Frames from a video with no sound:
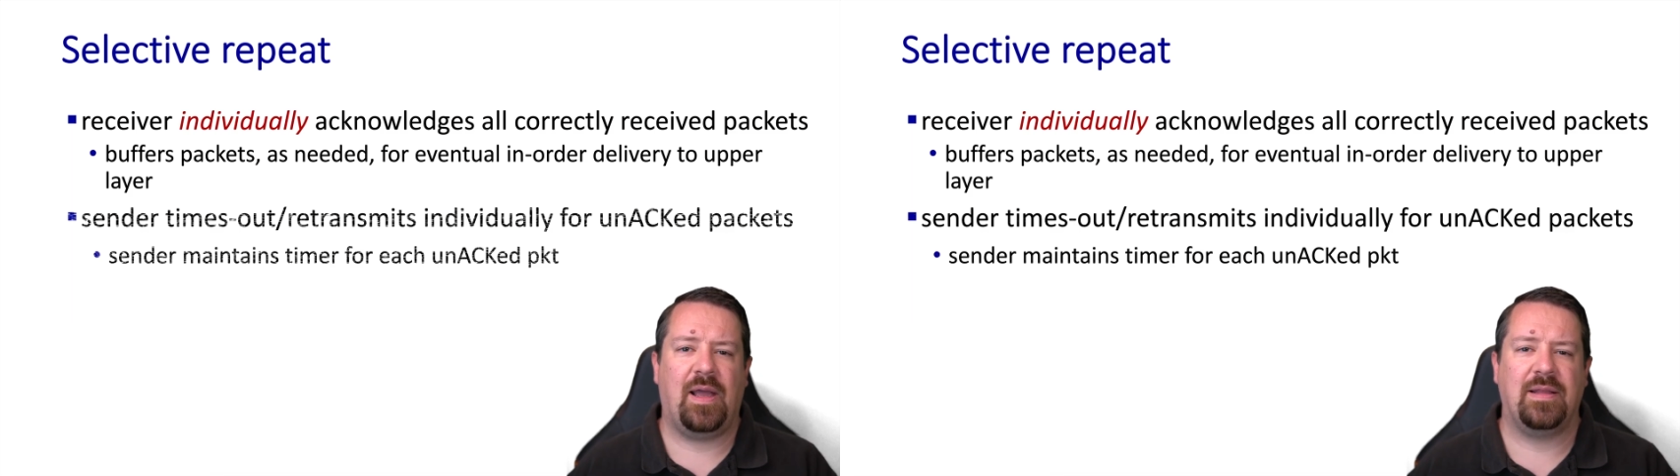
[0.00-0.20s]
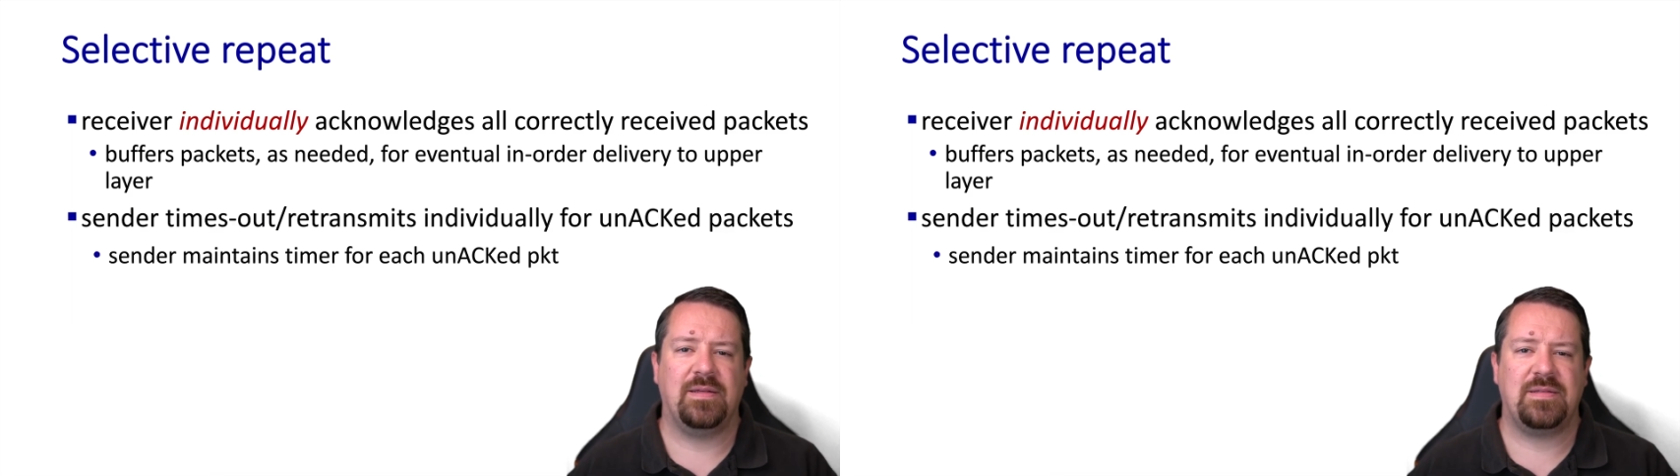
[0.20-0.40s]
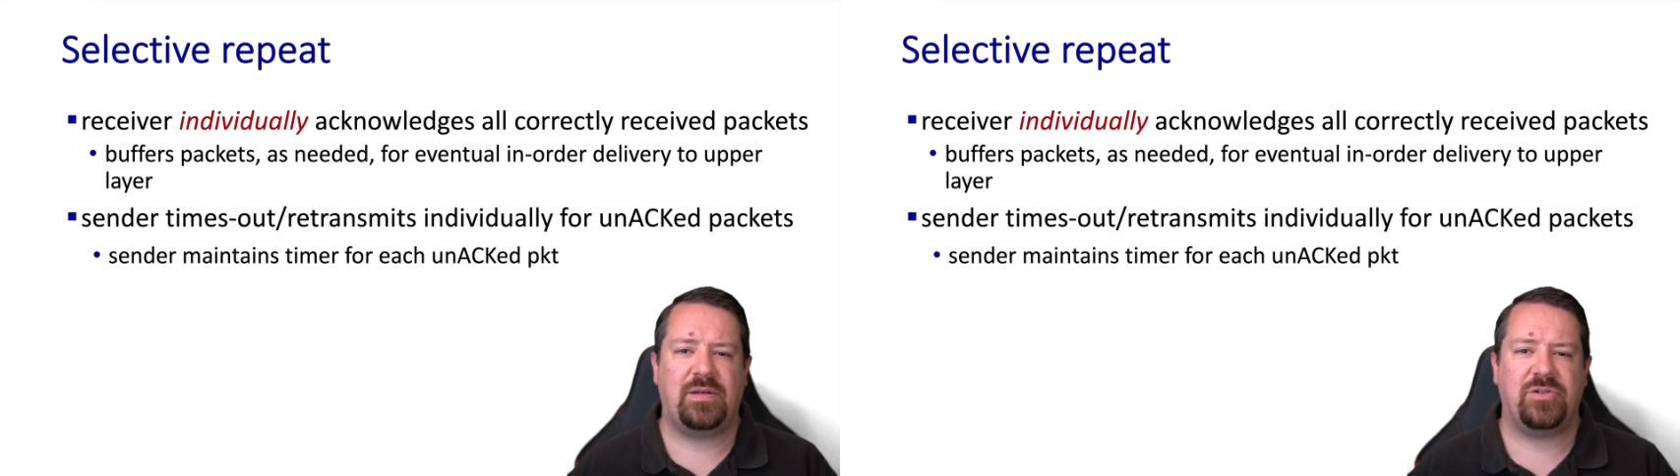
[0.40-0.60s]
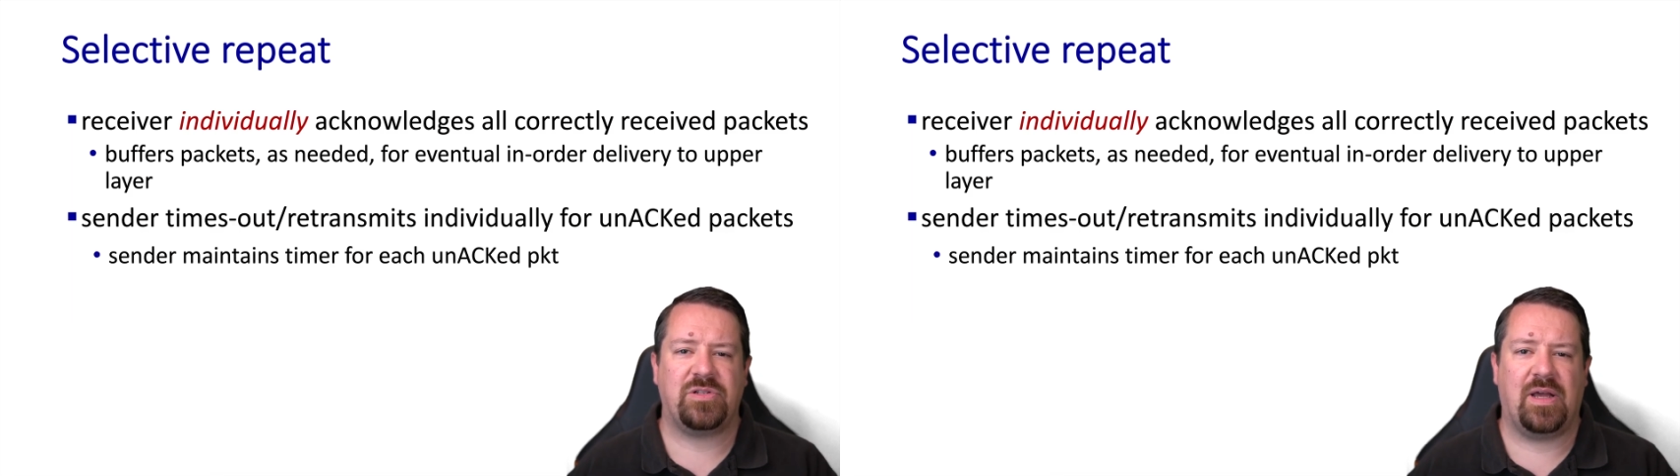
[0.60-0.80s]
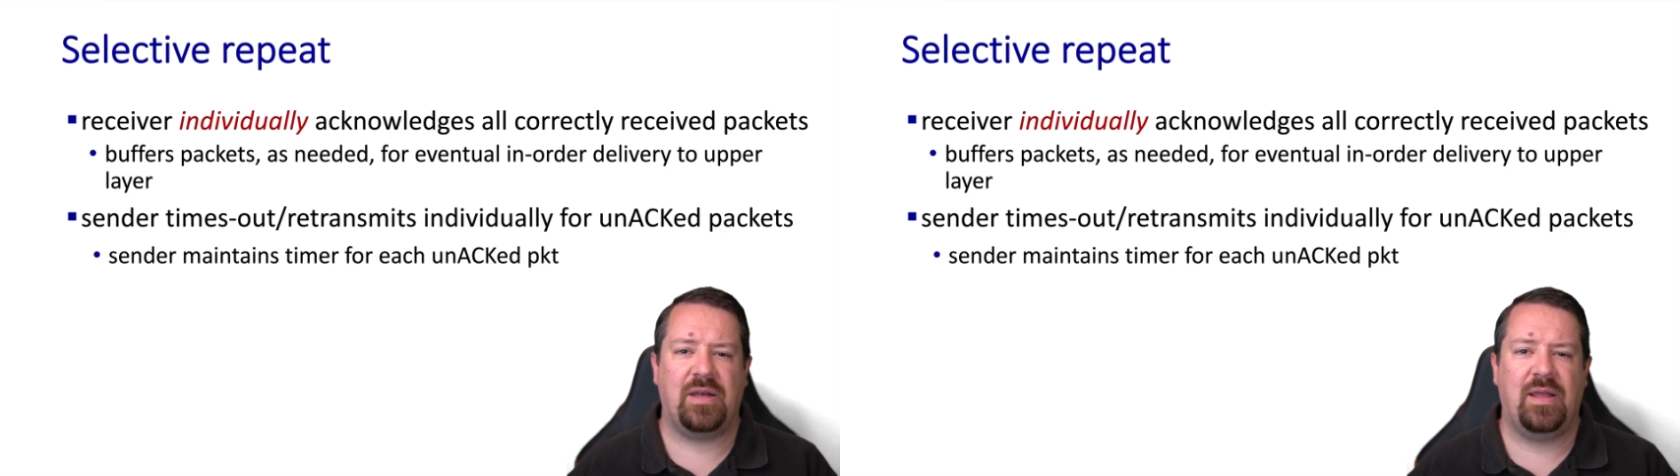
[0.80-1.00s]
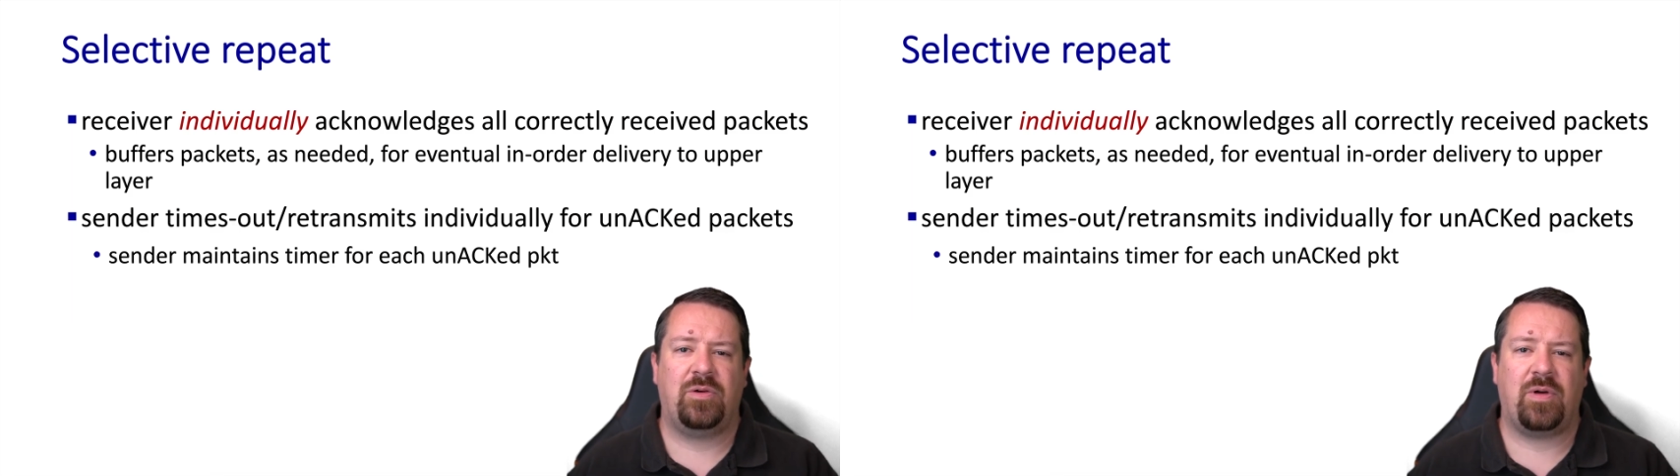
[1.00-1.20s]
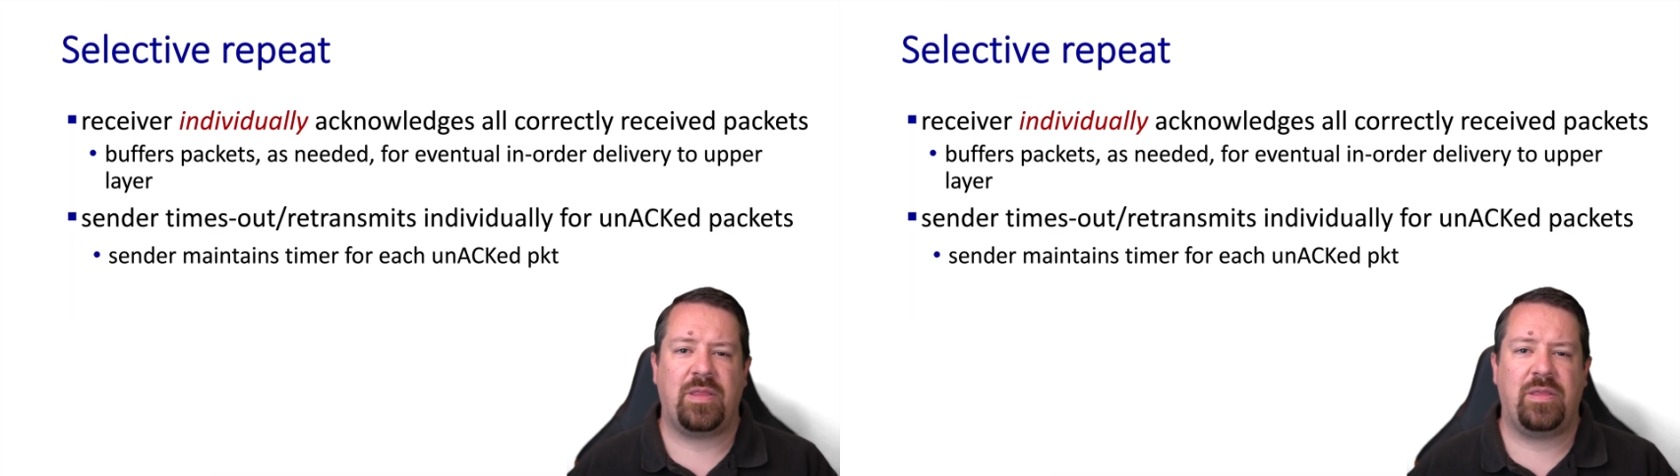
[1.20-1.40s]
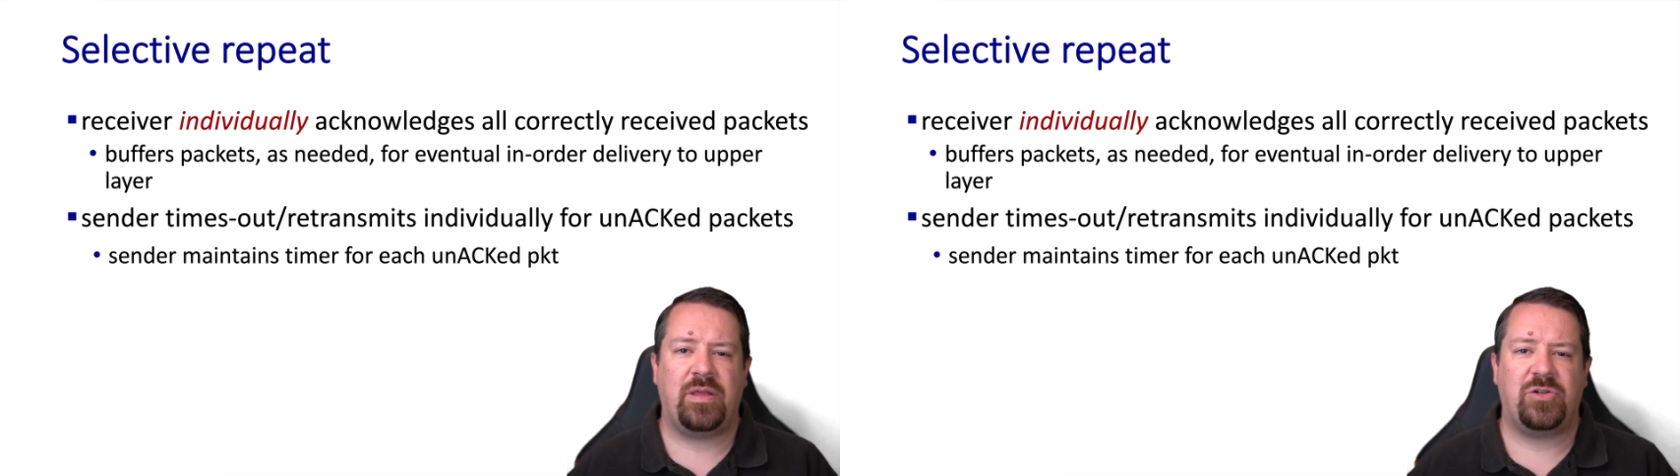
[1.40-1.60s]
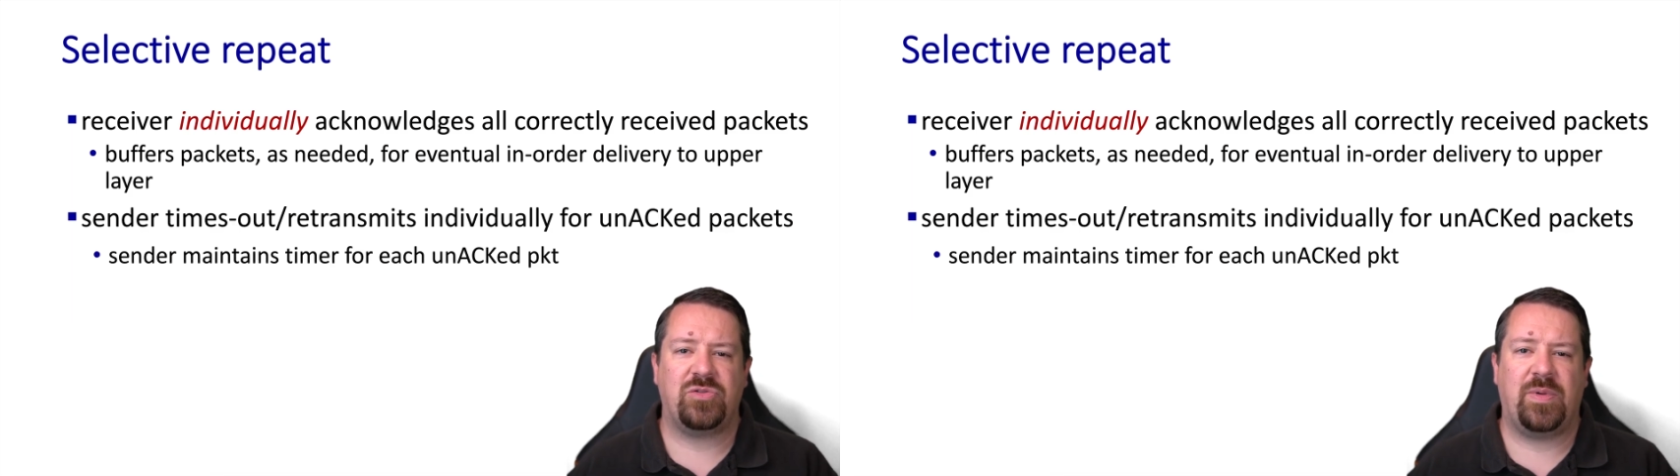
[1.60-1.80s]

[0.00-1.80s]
On the sender side, rather than just